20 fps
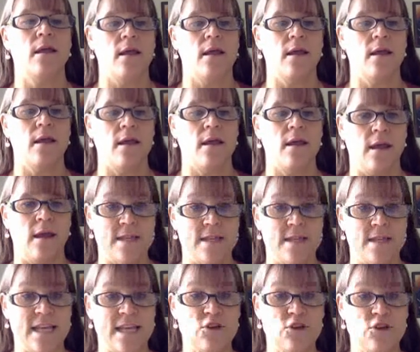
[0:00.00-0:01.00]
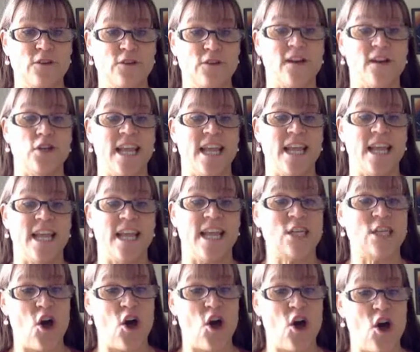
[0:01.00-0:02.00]
it is the intervention that has
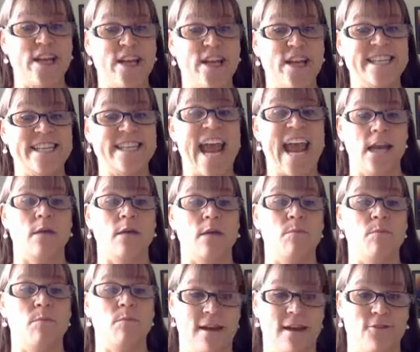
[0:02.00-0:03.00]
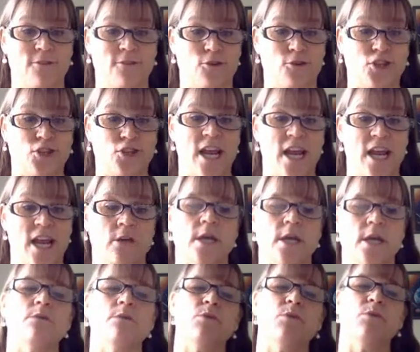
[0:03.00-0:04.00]
caused any behavioral change, as
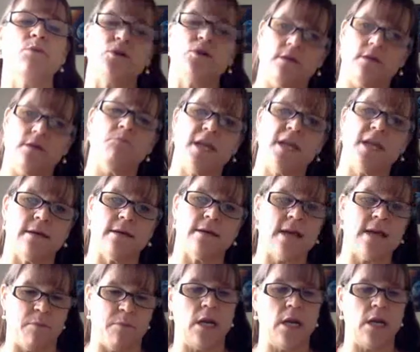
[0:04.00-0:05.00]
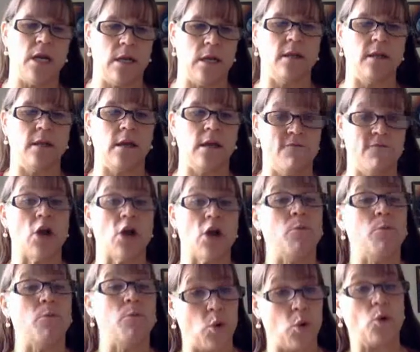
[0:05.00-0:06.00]
opposed to something else happening in the environment
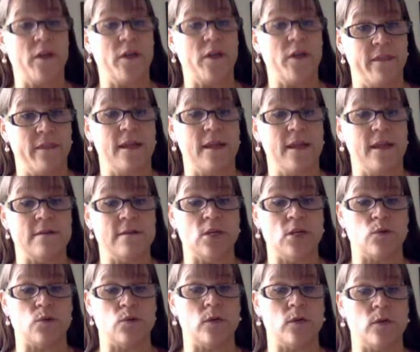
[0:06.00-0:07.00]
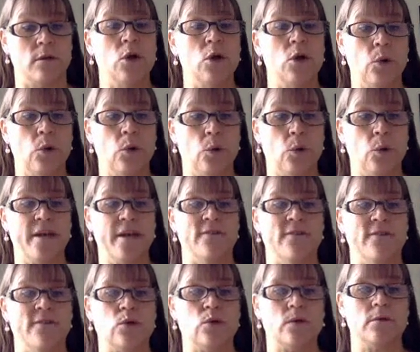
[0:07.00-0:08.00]
or with the individual or
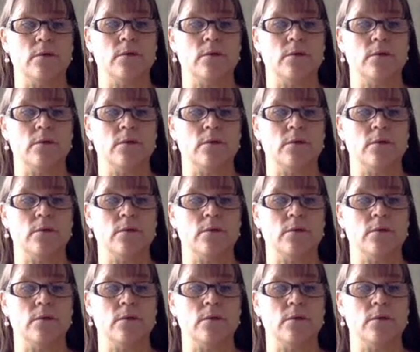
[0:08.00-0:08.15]
individuals.